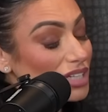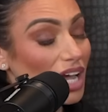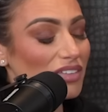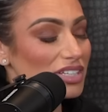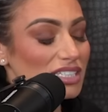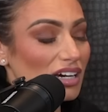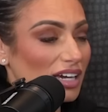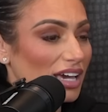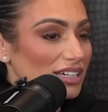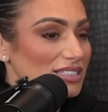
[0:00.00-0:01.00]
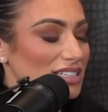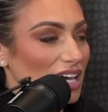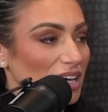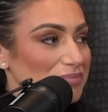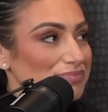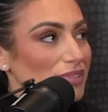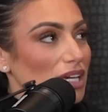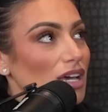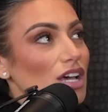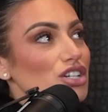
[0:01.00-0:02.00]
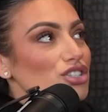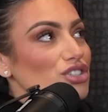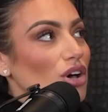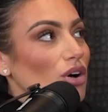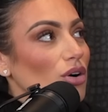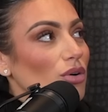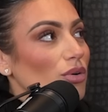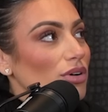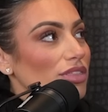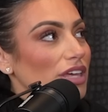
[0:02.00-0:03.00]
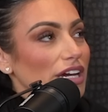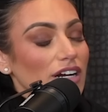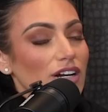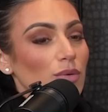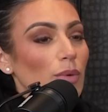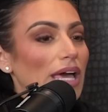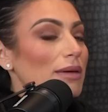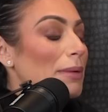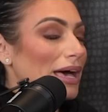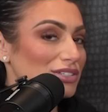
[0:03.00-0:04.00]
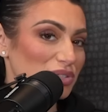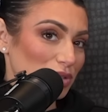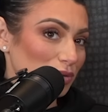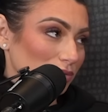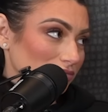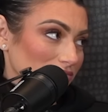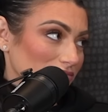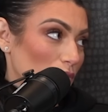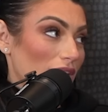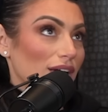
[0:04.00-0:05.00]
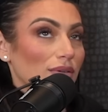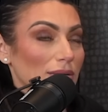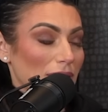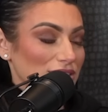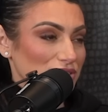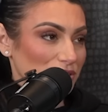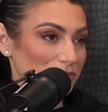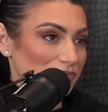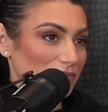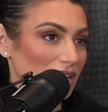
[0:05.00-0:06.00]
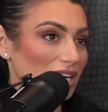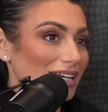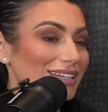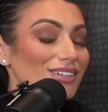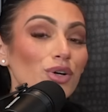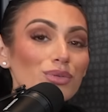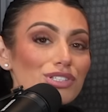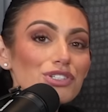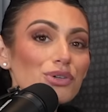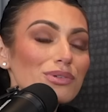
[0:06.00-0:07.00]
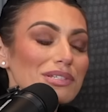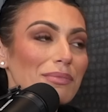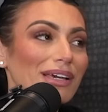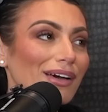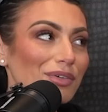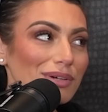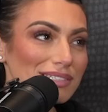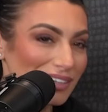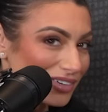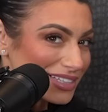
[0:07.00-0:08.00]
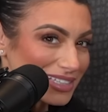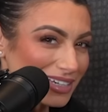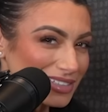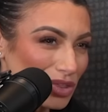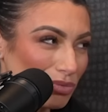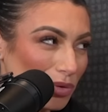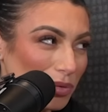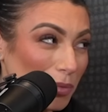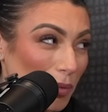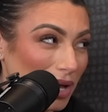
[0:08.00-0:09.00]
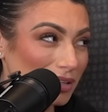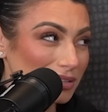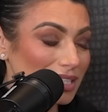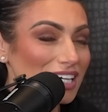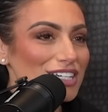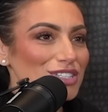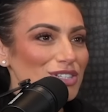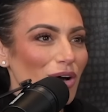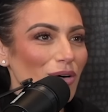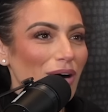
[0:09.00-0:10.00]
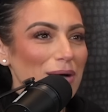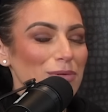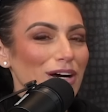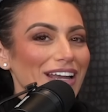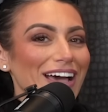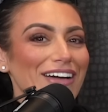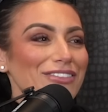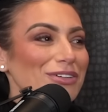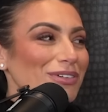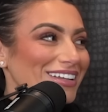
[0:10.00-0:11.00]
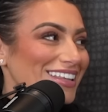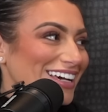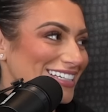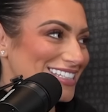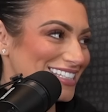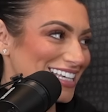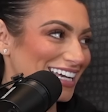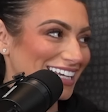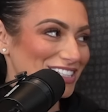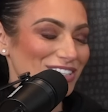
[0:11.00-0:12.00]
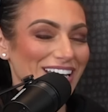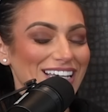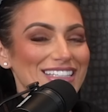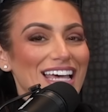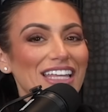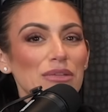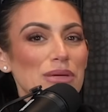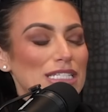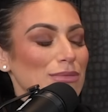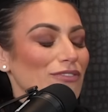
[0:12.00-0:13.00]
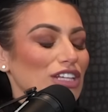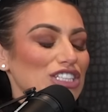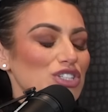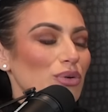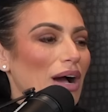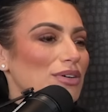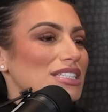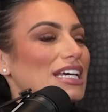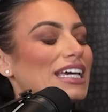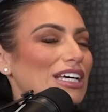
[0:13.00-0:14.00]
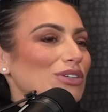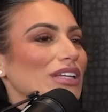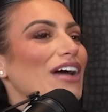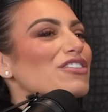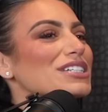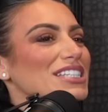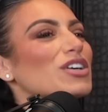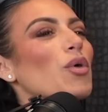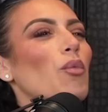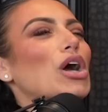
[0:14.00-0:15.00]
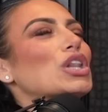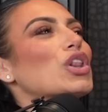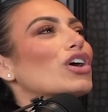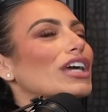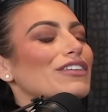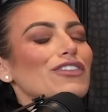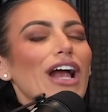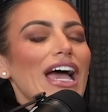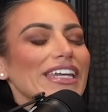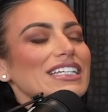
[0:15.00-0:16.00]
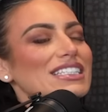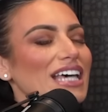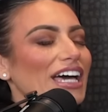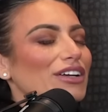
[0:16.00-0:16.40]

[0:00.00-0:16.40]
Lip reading: And the duck eggs, yeah. So they're way past due. Way past due. And I didn't know what to do, because I'm like, how do I take all these eggs and throw them away? So I brought every one of the eggs inside yesterday. I sat in the basement for like 2 hours, and I candled every single one, looking for any sign